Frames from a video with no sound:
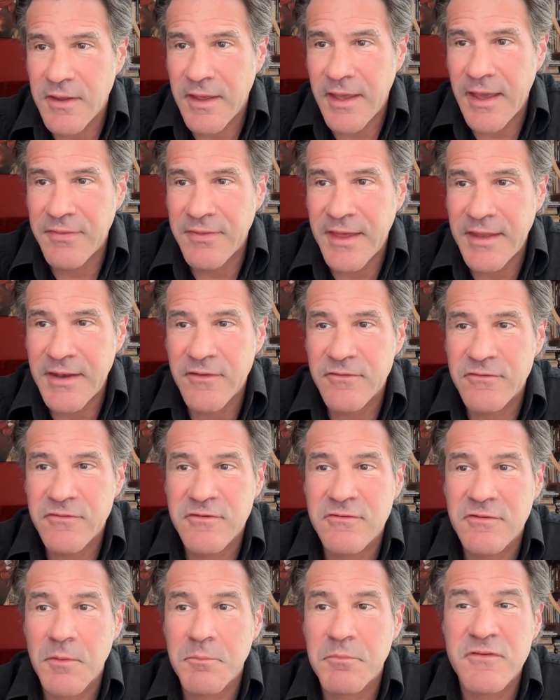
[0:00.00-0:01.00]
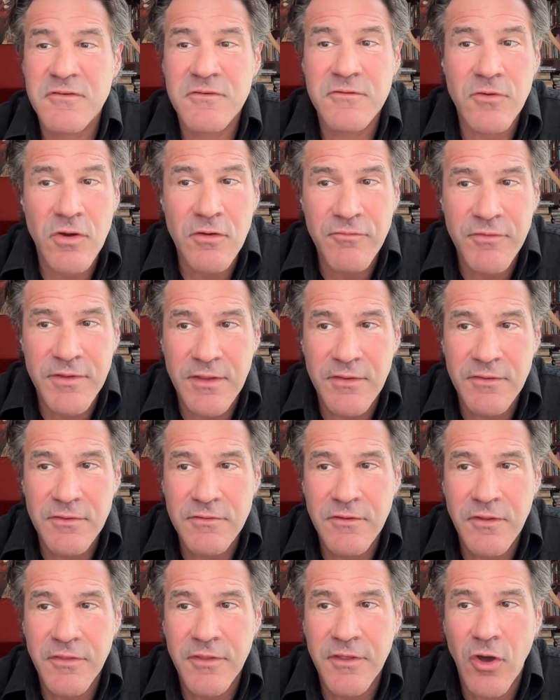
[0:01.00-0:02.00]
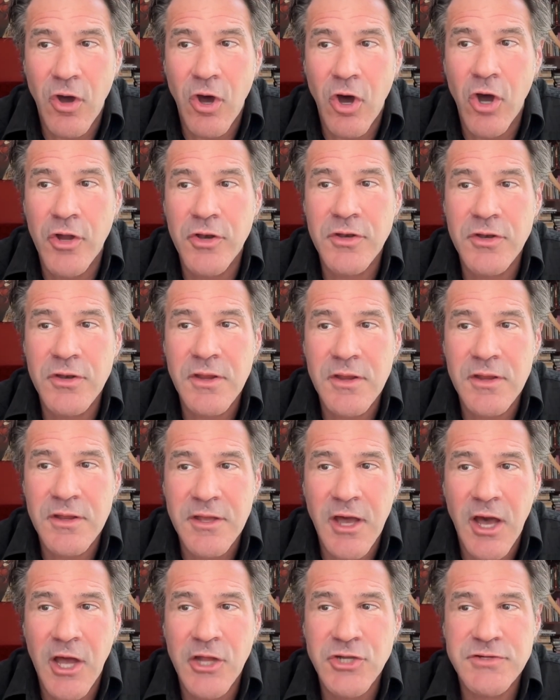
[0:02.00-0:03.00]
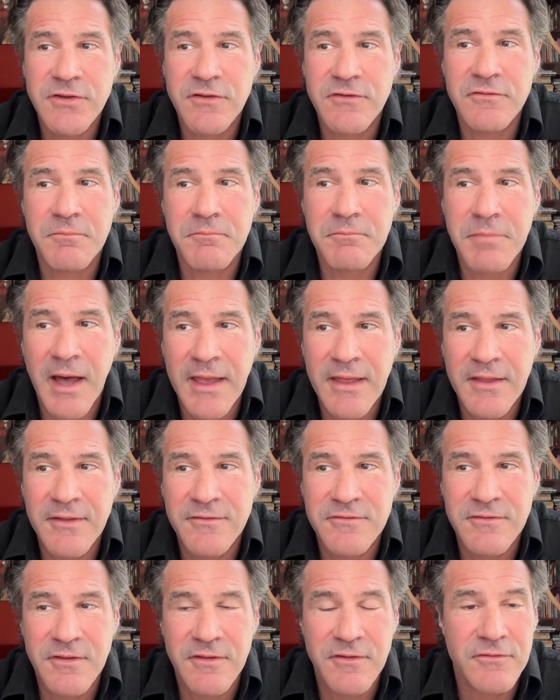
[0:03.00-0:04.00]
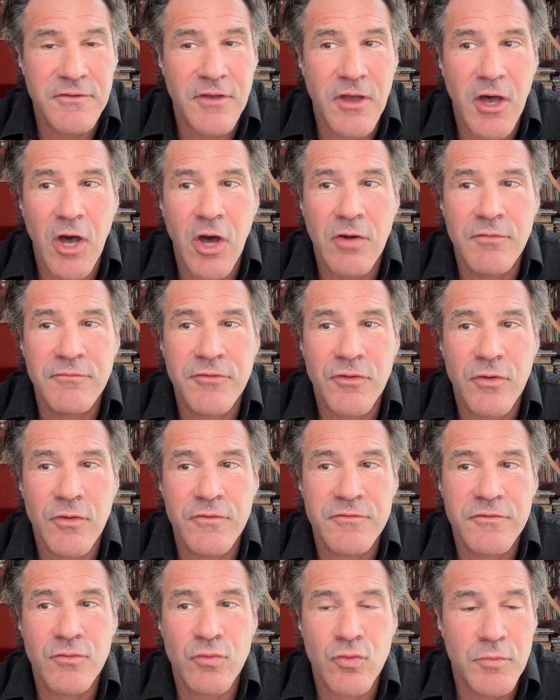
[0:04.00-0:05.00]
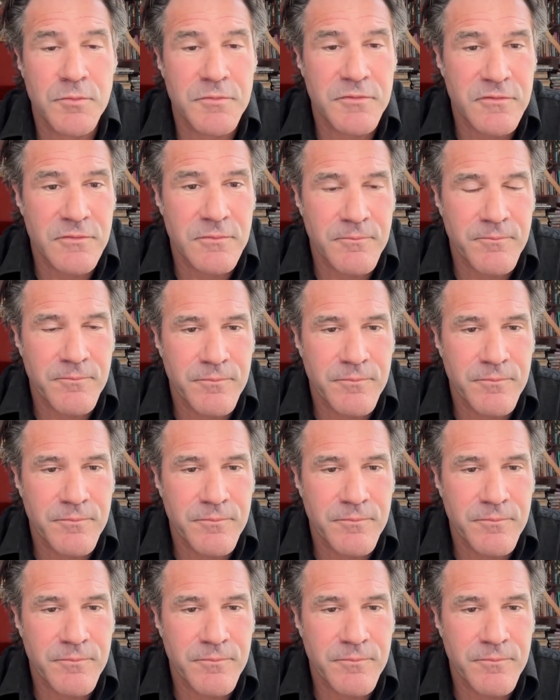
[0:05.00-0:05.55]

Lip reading: and that it's subservient to the unconscious biases of those groups.